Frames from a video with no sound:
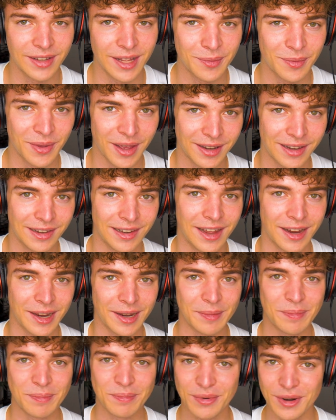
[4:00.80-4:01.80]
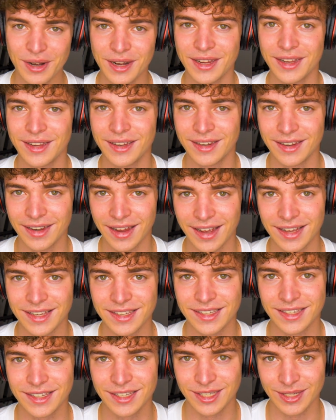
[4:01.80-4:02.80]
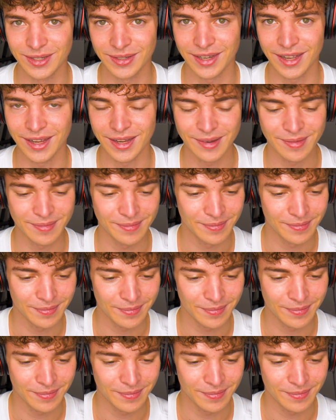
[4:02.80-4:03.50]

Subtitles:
that, we had like a pretty nice shoot day.